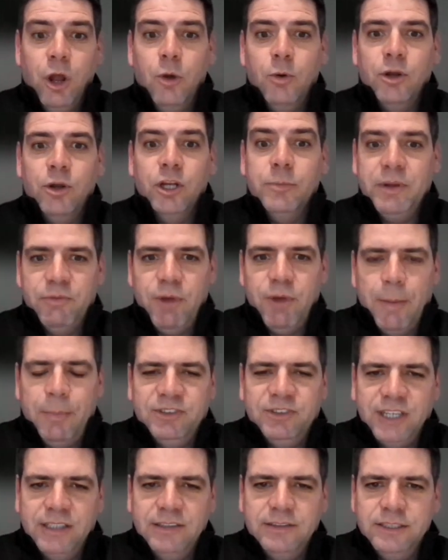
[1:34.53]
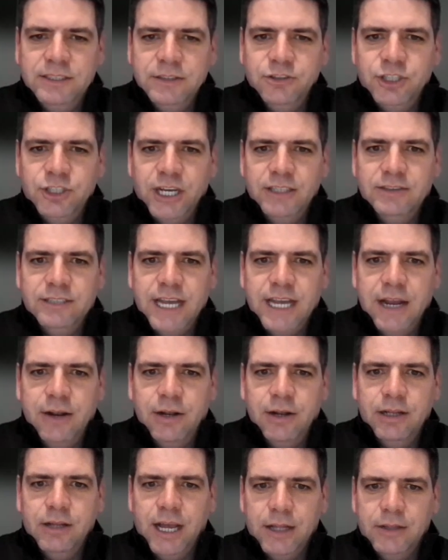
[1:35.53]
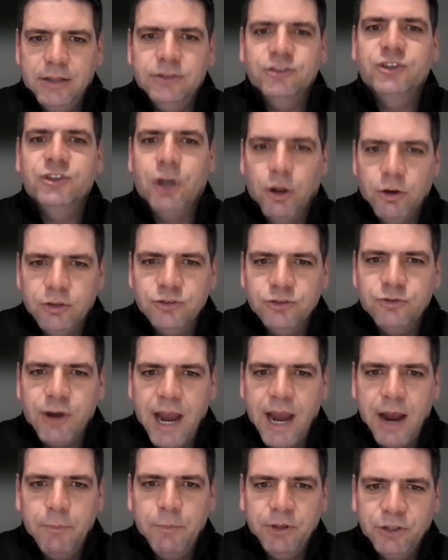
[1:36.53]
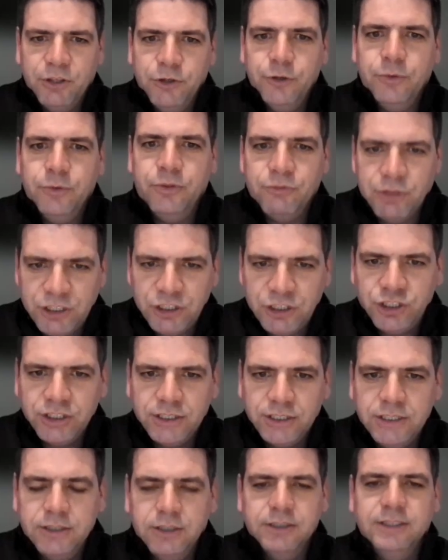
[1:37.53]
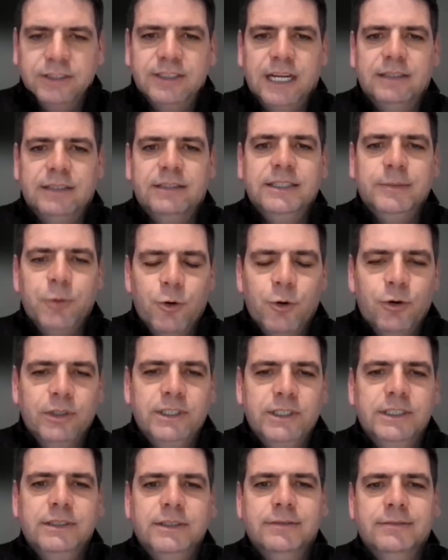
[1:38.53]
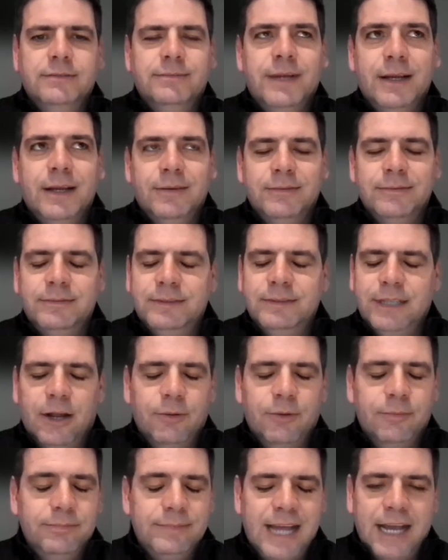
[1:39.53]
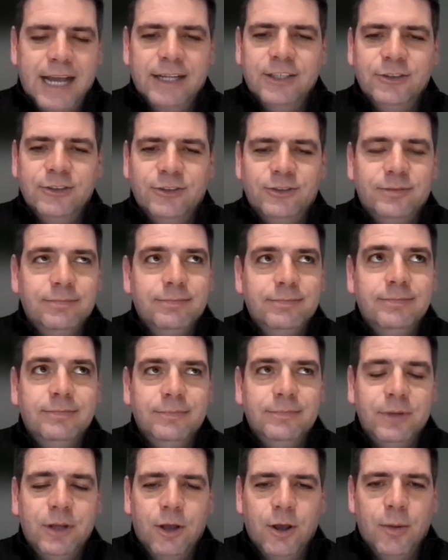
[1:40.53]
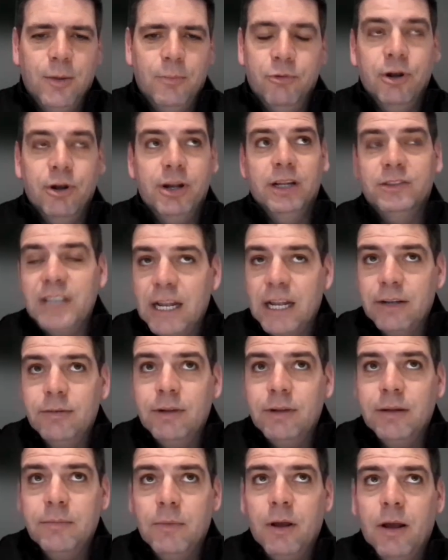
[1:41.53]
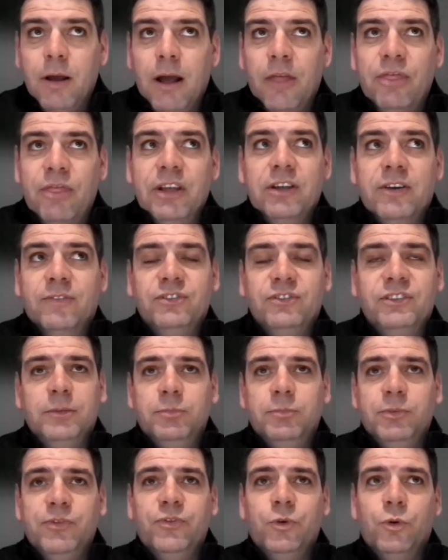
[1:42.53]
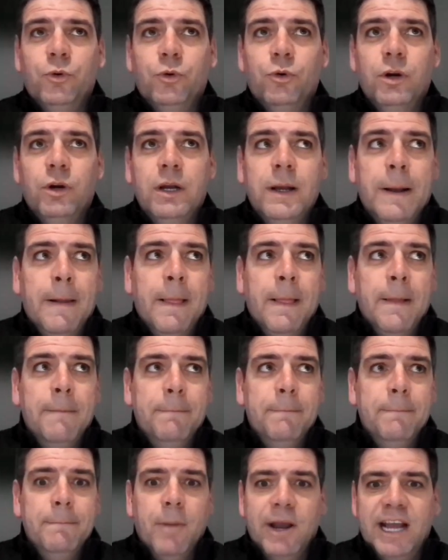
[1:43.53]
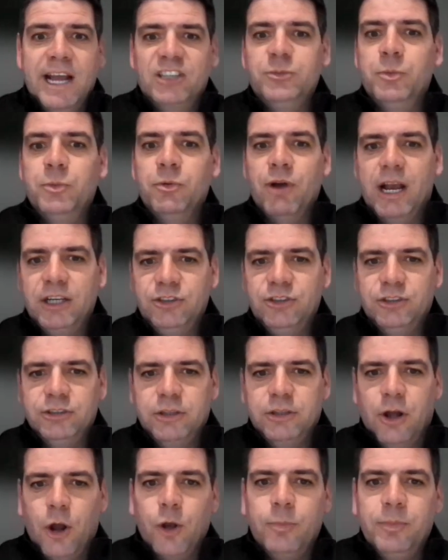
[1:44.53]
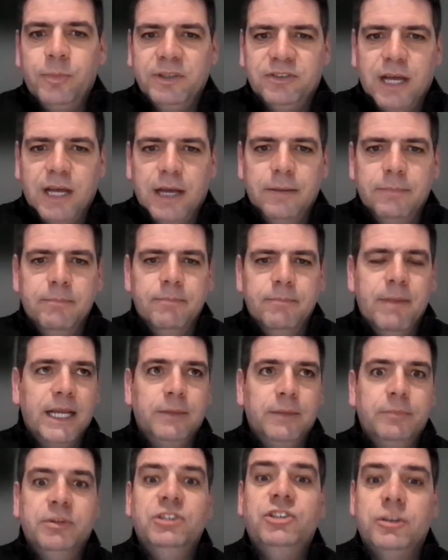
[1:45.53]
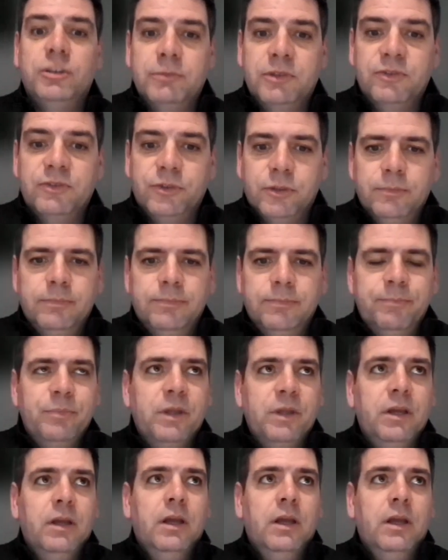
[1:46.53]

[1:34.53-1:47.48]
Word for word: you know, going to be representing Chasetown at the Scholars Ground with a new 3G on a Saturday morning. And you know, that is brilliant. And I think I've said before, my aspiration, hope is that maybe some of them